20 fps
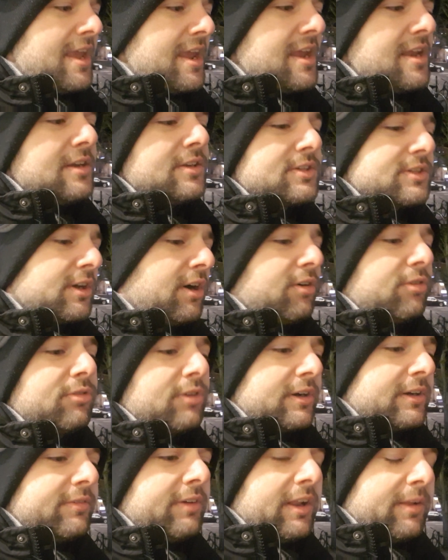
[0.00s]
in
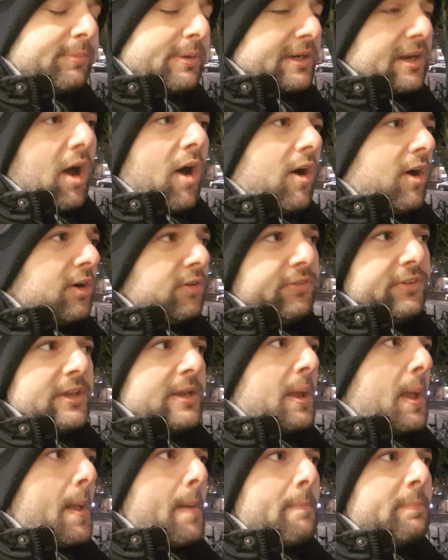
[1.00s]
software development are
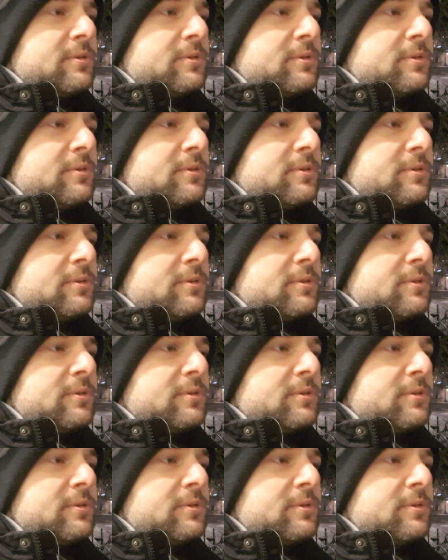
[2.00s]
the